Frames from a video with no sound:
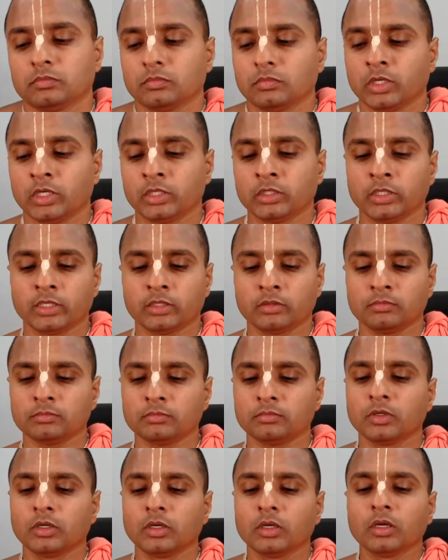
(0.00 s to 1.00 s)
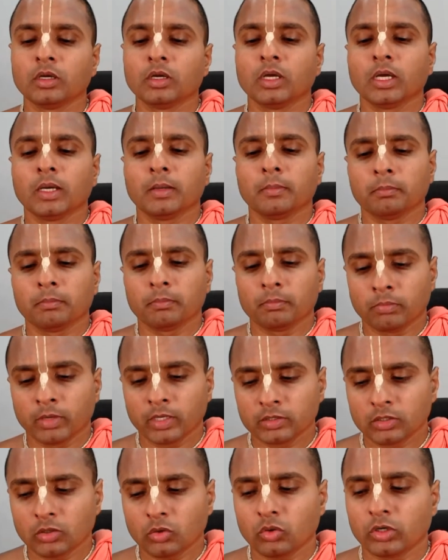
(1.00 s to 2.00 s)
And then, by
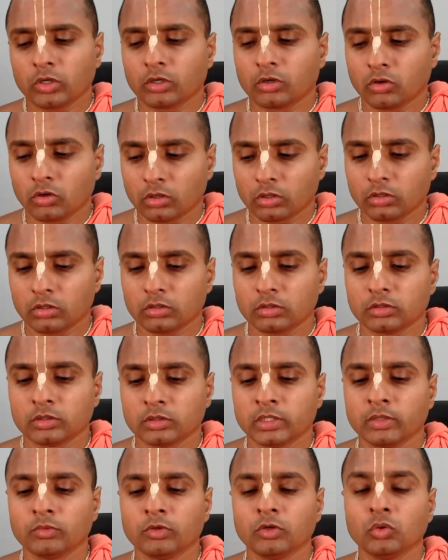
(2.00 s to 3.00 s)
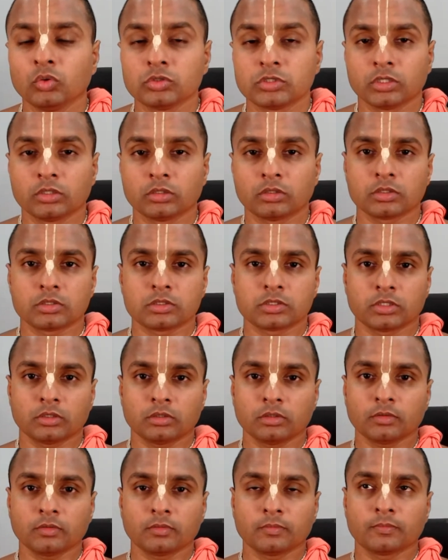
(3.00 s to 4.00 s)
their own accord, they will lose interest in